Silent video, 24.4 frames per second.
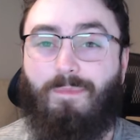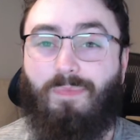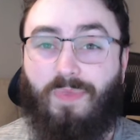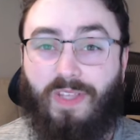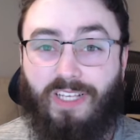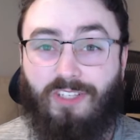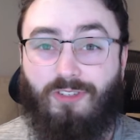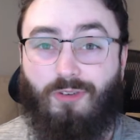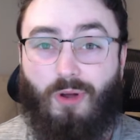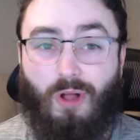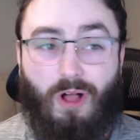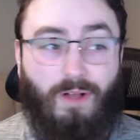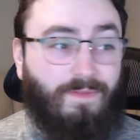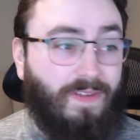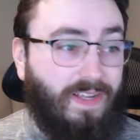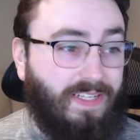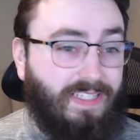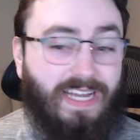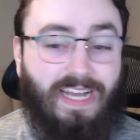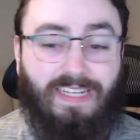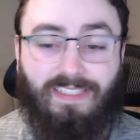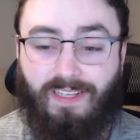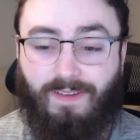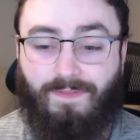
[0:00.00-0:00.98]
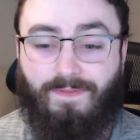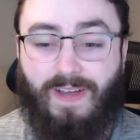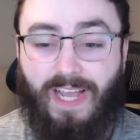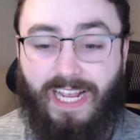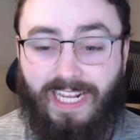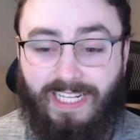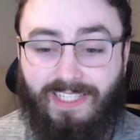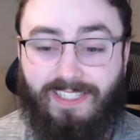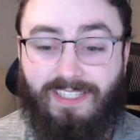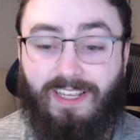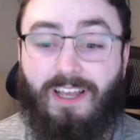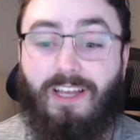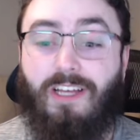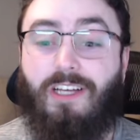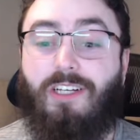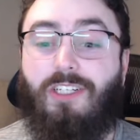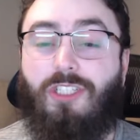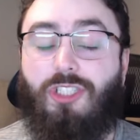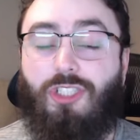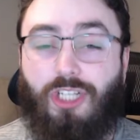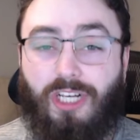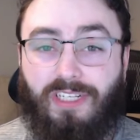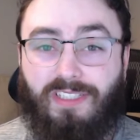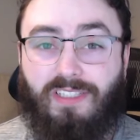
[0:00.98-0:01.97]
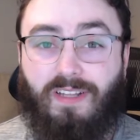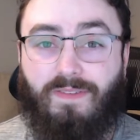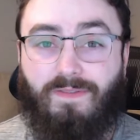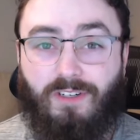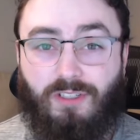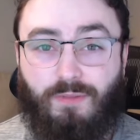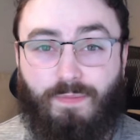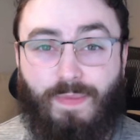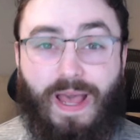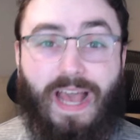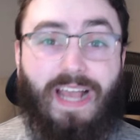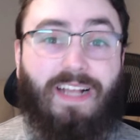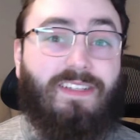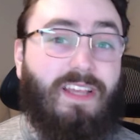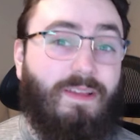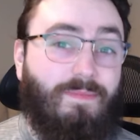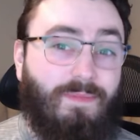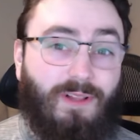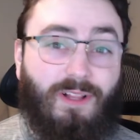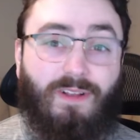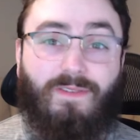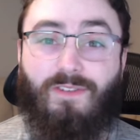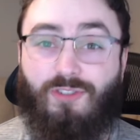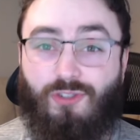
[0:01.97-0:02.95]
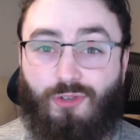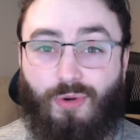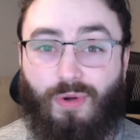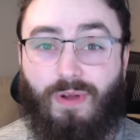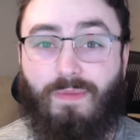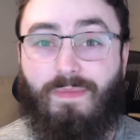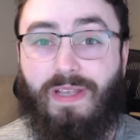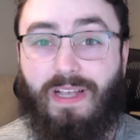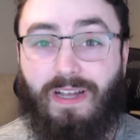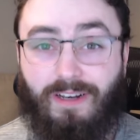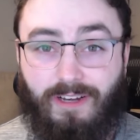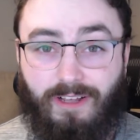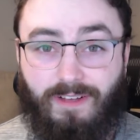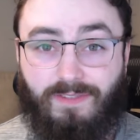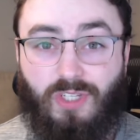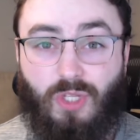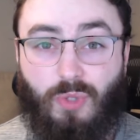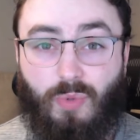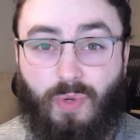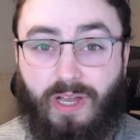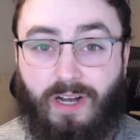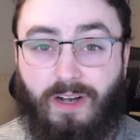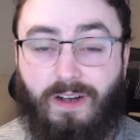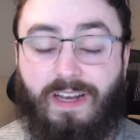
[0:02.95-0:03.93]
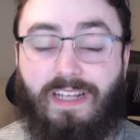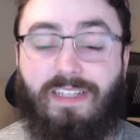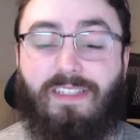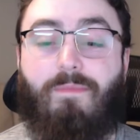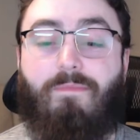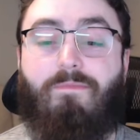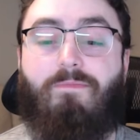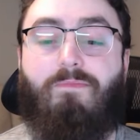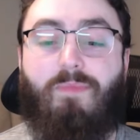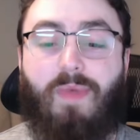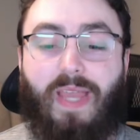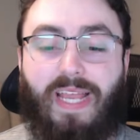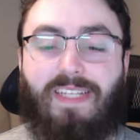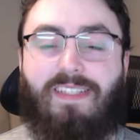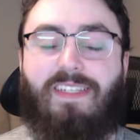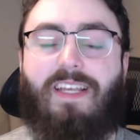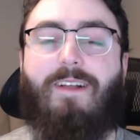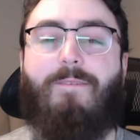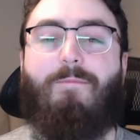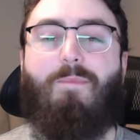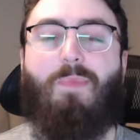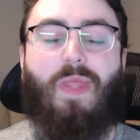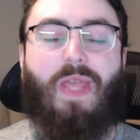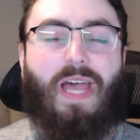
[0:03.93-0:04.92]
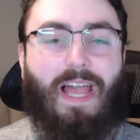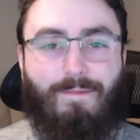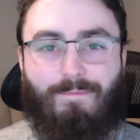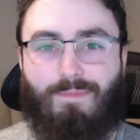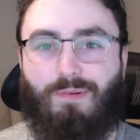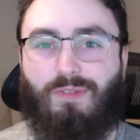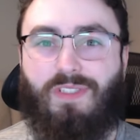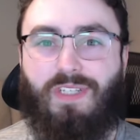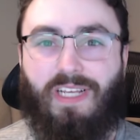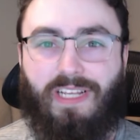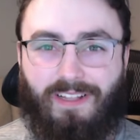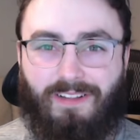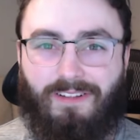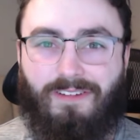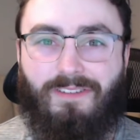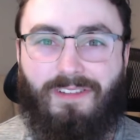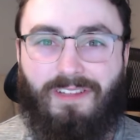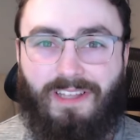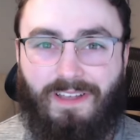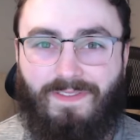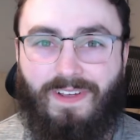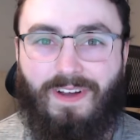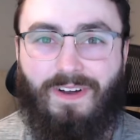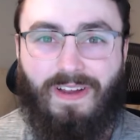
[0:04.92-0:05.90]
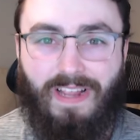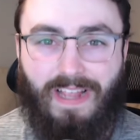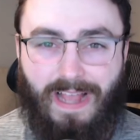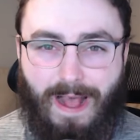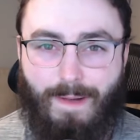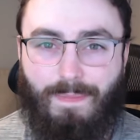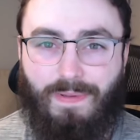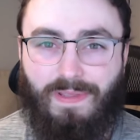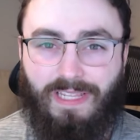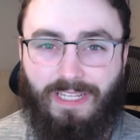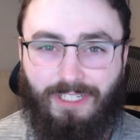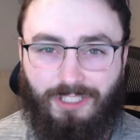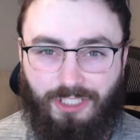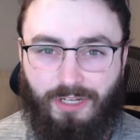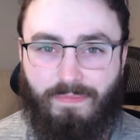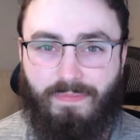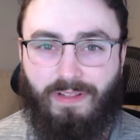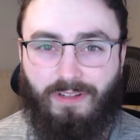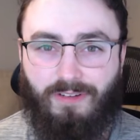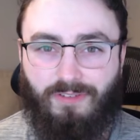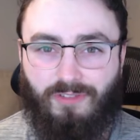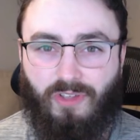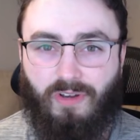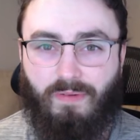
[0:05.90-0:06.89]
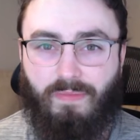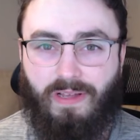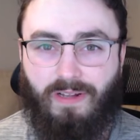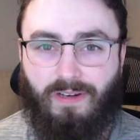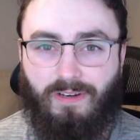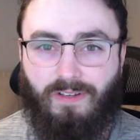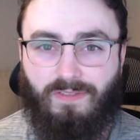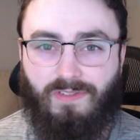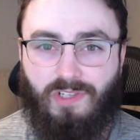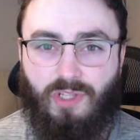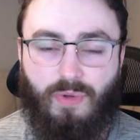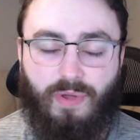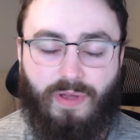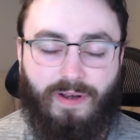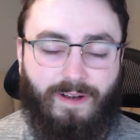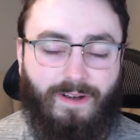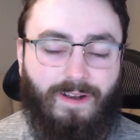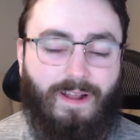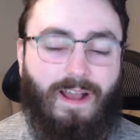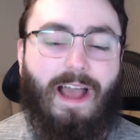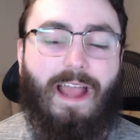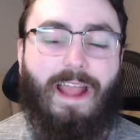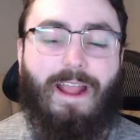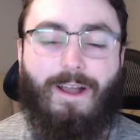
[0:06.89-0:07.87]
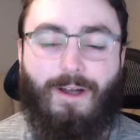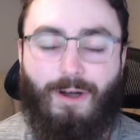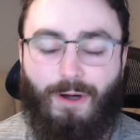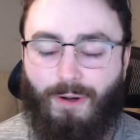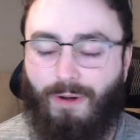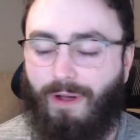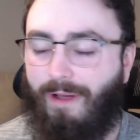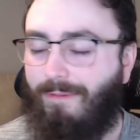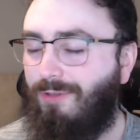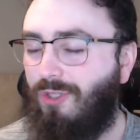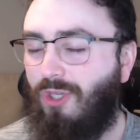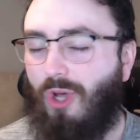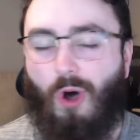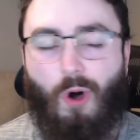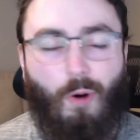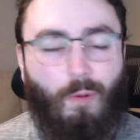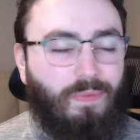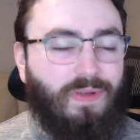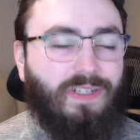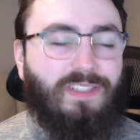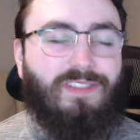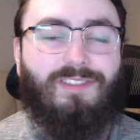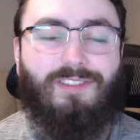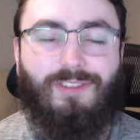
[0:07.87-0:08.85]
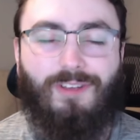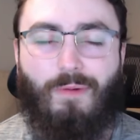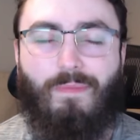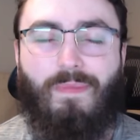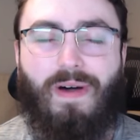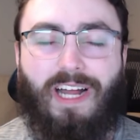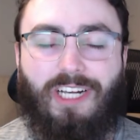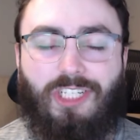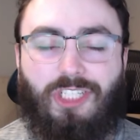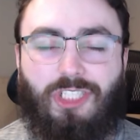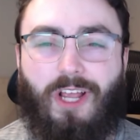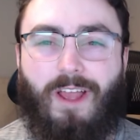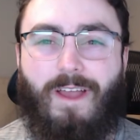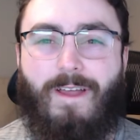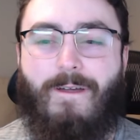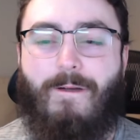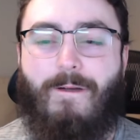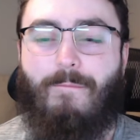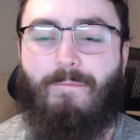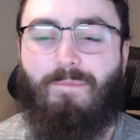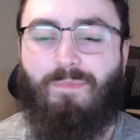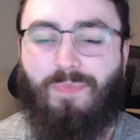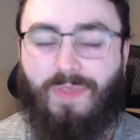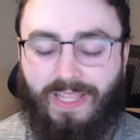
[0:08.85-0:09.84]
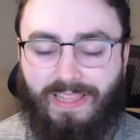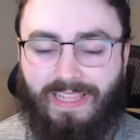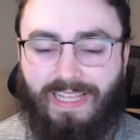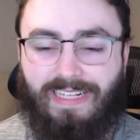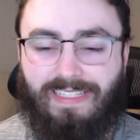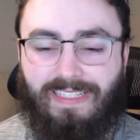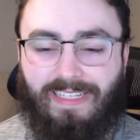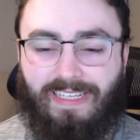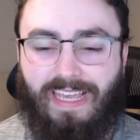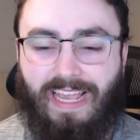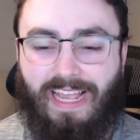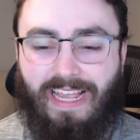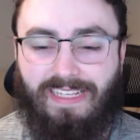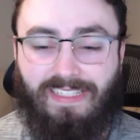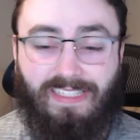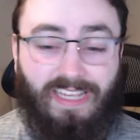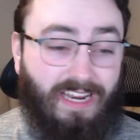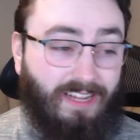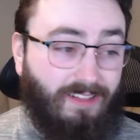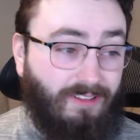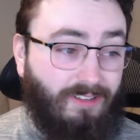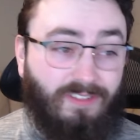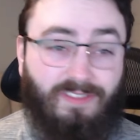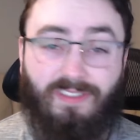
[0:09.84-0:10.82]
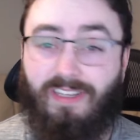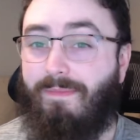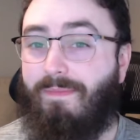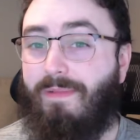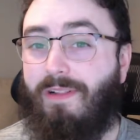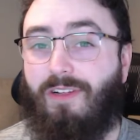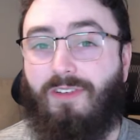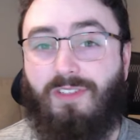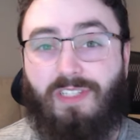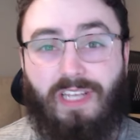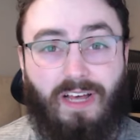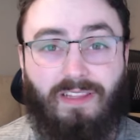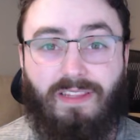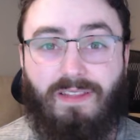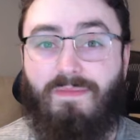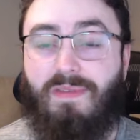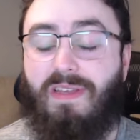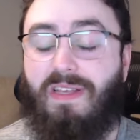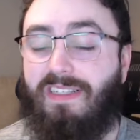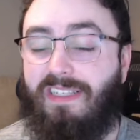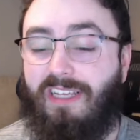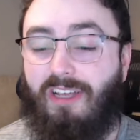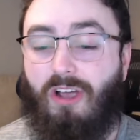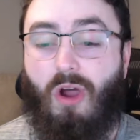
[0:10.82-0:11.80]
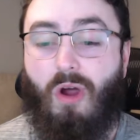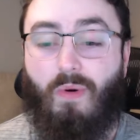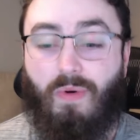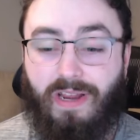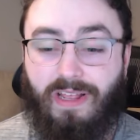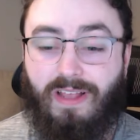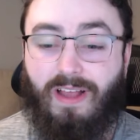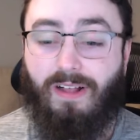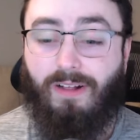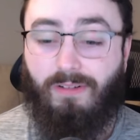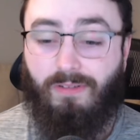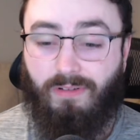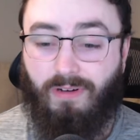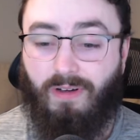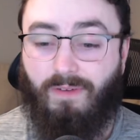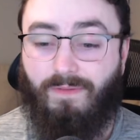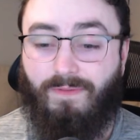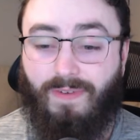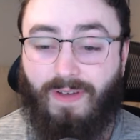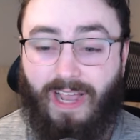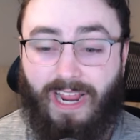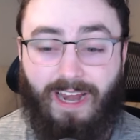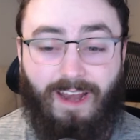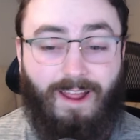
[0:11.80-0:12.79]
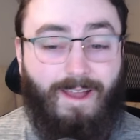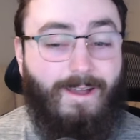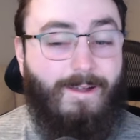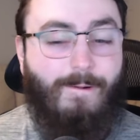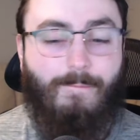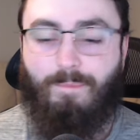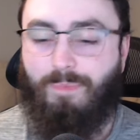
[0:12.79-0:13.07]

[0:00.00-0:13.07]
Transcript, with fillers: These are all fantastic fights. Justin versus Max and Miller versus Green being on U F C three hundred is amazing. I'm particularly very happy that Jim Miller is going to be on U F C three hundred. I ho I was hoping so much that that's the case, and it looks like Miller's healthy because he already got cleared to fight.